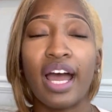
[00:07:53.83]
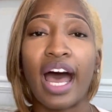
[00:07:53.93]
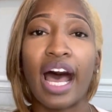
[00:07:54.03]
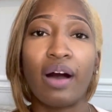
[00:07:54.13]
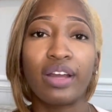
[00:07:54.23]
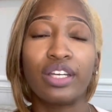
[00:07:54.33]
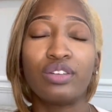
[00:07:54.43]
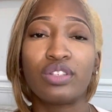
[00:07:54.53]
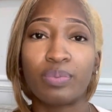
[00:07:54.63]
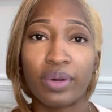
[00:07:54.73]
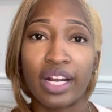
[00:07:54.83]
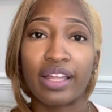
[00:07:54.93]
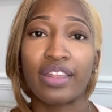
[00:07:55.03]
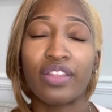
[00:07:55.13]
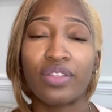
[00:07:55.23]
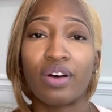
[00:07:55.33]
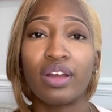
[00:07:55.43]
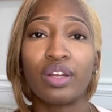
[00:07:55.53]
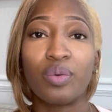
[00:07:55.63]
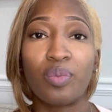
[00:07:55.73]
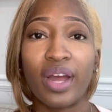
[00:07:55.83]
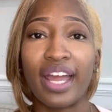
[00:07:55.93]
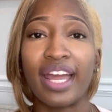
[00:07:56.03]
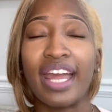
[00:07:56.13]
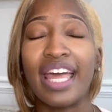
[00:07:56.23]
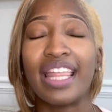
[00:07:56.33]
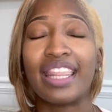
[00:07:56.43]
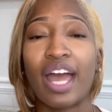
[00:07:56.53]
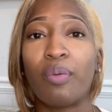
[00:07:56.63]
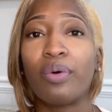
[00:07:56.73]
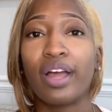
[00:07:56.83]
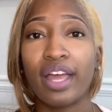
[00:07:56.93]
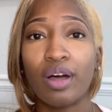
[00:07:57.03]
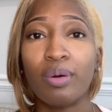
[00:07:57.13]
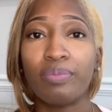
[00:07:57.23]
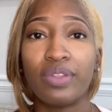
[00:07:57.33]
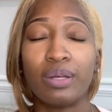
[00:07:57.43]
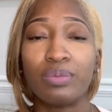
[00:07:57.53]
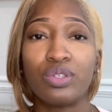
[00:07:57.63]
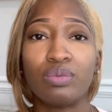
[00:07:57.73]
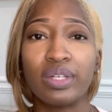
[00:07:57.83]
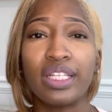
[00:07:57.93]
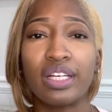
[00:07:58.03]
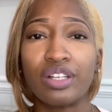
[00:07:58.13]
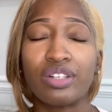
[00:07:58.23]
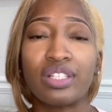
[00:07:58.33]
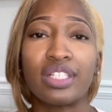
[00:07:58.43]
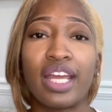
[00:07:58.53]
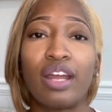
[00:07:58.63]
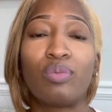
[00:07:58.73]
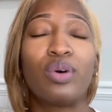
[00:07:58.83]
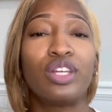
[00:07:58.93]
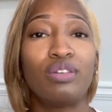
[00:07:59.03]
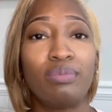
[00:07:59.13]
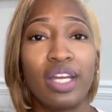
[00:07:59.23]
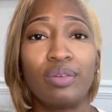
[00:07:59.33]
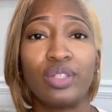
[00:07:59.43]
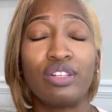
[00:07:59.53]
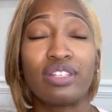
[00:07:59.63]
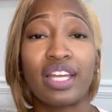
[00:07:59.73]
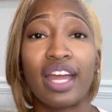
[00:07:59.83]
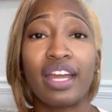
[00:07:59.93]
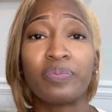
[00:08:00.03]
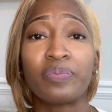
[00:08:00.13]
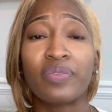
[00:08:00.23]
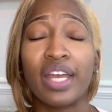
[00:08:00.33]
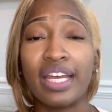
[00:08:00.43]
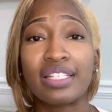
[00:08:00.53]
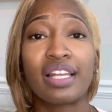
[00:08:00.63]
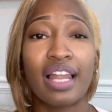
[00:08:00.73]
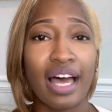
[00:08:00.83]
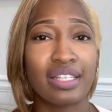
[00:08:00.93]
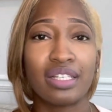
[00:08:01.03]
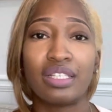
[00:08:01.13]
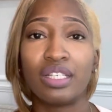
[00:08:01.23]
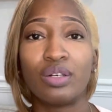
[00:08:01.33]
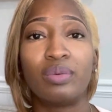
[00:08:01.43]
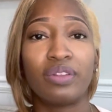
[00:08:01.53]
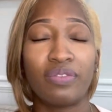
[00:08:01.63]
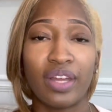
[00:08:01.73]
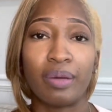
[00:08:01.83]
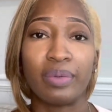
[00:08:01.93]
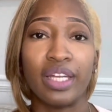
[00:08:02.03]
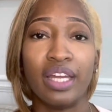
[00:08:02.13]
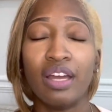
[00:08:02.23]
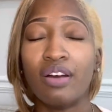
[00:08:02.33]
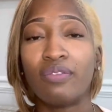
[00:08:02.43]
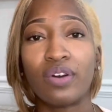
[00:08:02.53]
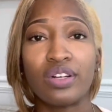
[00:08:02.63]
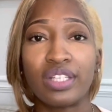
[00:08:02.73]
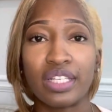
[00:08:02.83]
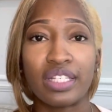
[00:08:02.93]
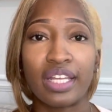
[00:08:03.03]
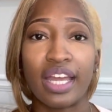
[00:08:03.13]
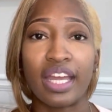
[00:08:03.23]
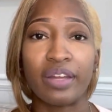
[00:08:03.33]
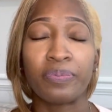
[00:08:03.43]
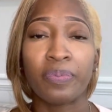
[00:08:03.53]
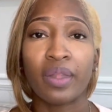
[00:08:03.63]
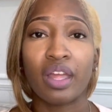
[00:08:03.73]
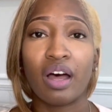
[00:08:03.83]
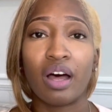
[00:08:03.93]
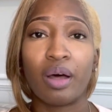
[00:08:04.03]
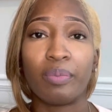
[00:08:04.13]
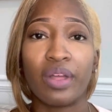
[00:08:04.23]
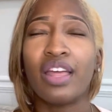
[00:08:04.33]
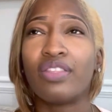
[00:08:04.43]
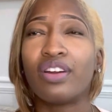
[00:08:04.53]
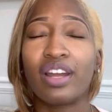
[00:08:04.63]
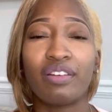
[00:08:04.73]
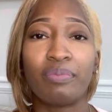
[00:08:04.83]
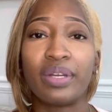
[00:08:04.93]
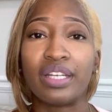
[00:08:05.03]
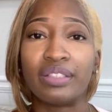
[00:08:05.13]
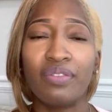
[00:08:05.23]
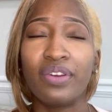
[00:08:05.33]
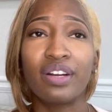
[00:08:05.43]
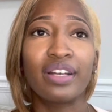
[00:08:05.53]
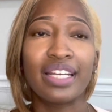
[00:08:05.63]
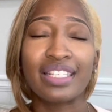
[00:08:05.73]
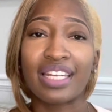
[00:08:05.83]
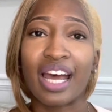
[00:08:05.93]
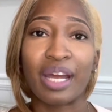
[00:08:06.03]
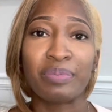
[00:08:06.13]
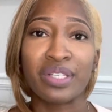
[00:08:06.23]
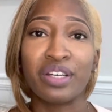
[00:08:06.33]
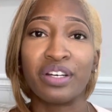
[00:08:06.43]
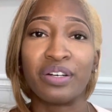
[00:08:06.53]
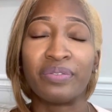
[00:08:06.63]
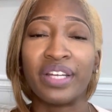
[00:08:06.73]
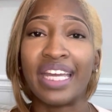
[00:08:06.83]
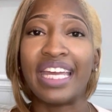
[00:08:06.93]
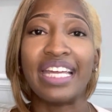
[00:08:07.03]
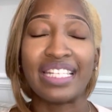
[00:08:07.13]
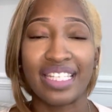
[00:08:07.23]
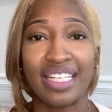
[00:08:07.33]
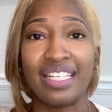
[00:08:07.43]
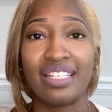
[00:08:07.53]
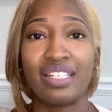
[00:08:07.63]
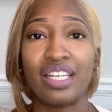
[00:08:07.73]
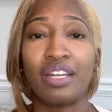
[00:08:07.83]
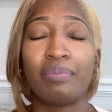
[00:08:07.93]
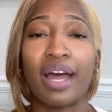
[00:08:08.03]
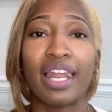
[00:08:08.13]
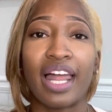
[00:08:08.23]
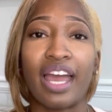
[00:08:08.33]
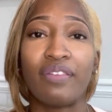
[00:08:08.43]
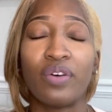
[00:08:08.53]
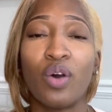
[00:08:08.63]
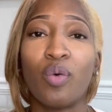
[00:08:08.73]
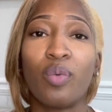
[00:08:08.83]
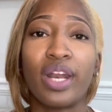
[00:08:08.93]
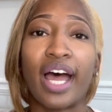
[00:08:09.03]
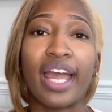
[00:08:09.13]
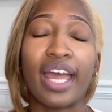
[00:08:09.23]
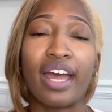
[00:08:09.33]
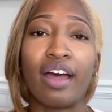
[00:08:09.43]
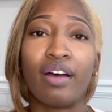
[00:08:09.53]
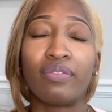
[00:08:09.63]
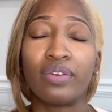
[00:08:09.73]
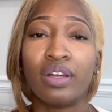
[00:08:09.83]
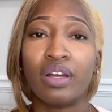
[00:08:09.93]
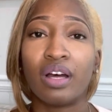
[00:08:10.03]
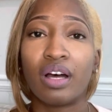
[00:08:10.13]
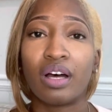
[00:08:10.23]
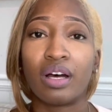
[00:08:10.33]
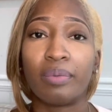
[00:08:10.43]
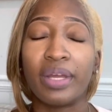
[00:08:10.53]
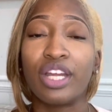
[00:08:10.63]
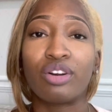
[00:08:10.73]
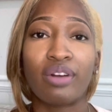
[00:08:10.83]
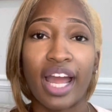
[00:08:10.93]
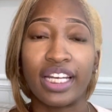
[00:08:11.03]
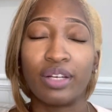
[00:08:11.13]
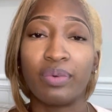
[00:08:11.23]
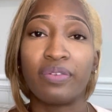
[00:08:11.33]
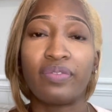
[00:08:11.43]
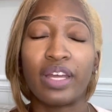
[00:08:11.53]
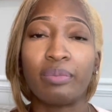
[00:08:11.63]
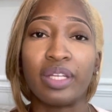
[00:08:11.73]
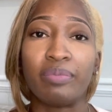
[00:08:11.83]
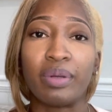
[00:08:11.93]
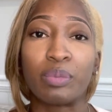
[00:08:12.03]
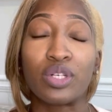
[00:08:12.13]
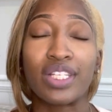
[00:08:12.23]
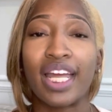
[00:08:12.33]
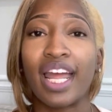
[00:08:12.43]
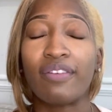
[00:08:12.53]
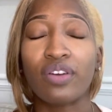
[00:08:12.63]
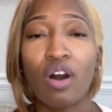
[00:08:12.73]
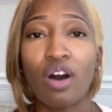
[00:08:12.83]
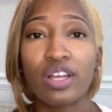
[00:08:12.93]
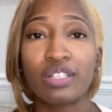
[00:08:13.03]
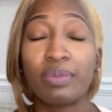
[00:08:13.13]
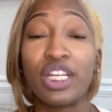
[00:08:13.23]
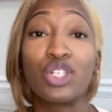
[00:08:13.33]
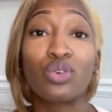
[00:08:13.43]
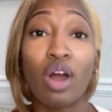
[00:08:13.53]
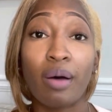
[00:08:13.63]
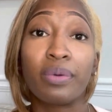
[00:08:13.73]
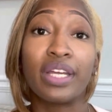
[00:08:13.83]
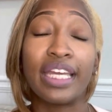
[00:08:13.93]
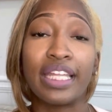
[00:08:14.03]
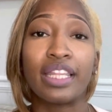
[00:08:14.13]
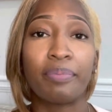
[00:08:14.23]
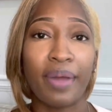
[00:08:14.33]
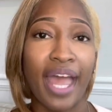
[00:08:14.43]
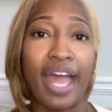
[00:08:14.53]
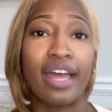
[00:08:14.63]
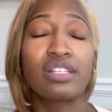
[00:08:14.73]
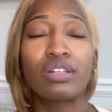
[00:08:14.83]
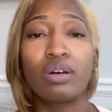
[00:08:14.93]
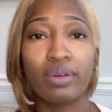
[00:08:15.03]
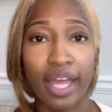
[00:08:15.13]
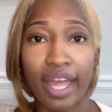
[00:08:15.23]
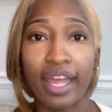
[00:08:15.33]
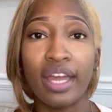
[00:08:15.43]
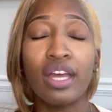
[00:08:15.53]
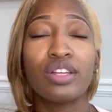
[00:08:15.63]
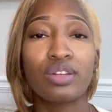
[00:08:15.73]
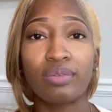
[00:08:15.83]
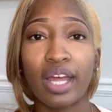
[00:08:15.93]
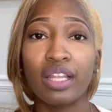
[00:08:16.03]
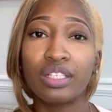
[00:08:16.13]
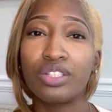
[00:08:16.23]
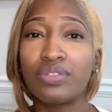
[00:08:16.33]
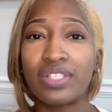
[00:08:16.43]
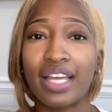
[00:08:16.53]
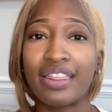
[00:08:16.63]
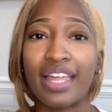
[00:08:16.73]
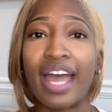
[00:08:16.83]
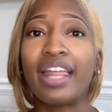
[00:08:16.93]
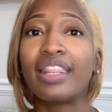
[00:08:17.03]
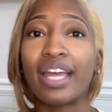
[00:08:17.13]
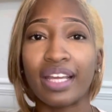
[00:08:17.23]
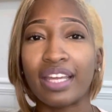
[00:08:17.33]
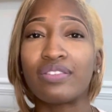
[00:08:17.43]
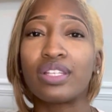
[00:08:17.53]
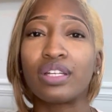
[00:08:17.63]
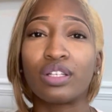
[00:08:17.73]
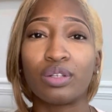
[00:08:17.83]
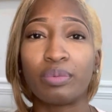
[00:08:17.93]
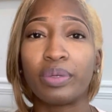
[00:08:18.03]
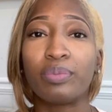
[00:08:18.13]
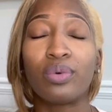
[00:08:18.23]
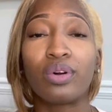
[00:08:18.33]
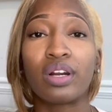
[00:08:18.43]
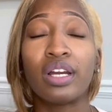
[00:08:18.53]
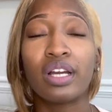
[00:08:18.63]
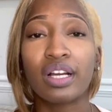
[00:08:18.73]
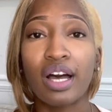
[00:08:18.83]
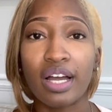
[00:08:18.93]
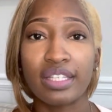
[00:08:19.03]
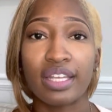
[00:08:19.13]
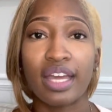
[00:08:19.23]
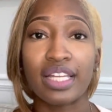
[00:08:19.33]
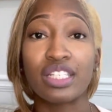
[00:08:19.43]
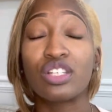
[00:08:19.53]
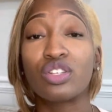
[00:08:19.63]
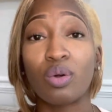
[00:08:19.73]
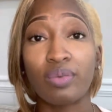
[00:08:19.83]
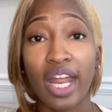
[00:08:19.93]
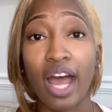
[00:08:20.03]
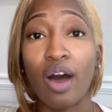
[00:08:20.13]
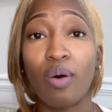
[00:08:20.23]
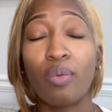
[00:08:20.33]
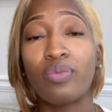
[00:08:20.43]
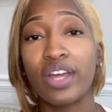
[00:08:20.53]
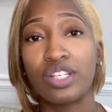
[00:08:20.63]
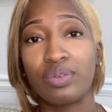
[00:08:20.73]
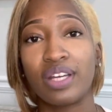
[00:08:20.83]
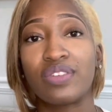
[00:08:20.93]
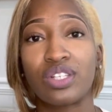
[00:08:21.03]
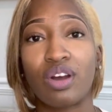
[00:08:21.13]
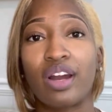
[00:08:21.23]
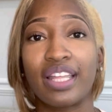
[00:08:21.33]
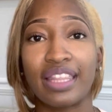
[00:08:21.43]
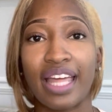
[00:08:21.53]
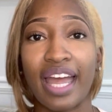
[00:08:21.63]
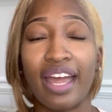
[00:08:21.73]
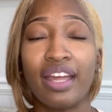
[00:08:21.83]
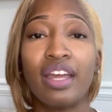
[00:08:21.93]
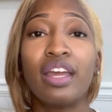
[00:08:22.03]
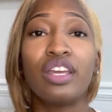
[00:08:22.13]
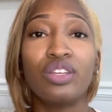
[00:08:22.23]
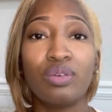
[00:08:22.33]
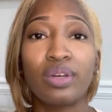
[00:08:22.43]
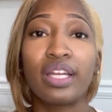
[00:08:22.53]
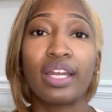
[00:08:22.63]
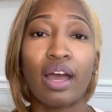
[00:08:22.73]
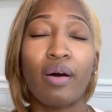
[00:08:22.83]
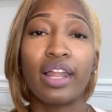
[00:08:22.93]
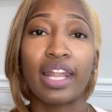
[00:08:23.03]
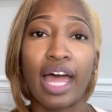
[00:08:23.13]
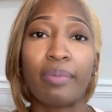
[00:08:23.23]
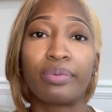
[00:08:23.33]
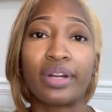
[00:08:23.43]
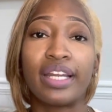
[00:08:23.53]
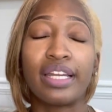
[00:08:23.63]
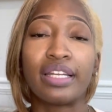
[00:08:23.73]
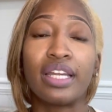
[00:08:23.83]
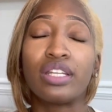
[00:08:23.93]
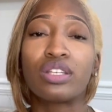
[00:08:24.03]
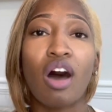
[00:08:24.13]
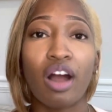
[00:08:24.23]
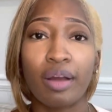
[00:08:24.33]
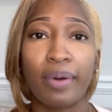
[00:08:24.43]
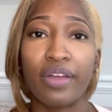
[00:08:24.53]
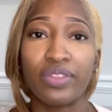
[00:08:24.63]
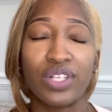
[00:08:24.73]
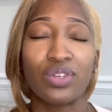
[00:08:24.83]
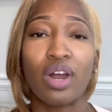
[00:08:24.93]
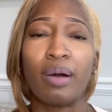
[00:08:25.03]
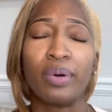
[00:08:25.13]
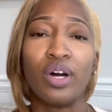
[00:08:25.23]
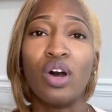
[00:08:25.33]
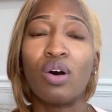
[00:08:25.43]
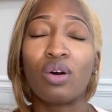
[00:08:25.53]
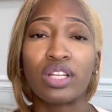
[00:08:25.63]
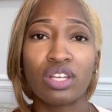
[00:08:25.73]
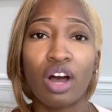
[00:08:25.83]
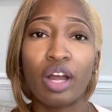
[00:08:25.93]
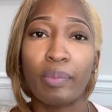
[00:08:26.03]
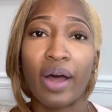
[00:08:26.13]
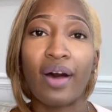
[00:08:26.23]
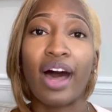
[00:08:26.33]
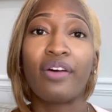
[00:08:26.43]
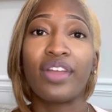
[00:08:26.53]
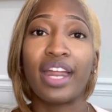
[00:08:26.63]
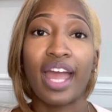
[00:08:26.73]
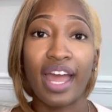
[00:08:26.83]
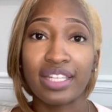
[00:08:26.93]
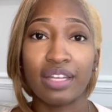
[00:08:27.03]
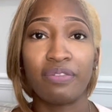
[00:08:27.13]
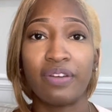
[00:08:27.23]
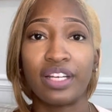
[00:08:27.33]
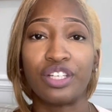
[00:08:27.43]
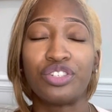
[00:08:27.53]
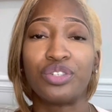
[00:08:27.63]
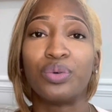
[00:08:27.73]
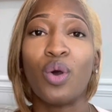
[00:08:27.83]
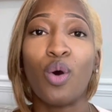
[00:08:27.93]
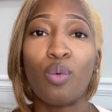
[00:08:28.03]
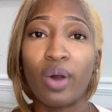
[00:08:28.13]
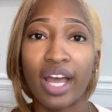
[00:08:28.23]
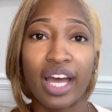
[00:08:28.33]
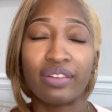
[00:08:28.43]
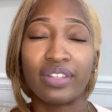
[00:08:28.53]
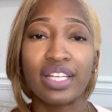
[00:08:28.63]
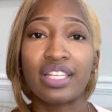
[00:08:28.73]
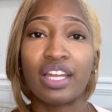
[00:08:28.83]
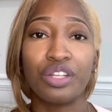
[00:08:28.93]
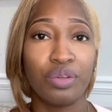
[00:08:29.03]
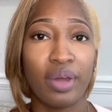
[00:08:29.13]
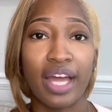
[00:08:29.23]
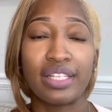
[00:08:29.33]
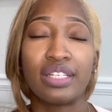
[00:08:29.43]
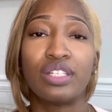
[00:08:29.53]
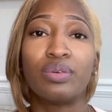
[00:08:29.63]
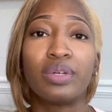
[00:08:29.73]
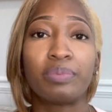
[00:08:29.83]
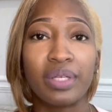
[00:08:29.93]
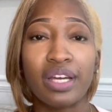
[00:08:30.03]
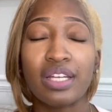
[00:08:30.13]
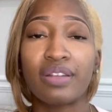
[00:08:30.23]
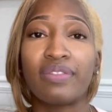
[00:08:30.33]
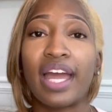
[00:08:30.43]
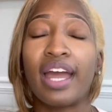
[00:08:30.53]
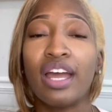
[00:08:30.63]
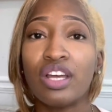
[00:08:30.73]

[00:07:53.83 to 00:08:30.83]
How can you spread out that thought in a way that would help them to really understand what you mean when you say it is a lot to deal with family, versus saying there have been various types of incidents in my life when I have interacted with family members that have caused me trauma in the past. Okay, so now that you've said that, that gives it a little bit more context. So now that you have started that, you can now elaborate and talk about the trauma, or talk about how that has affected you, what kind of things you had to deal with because of that.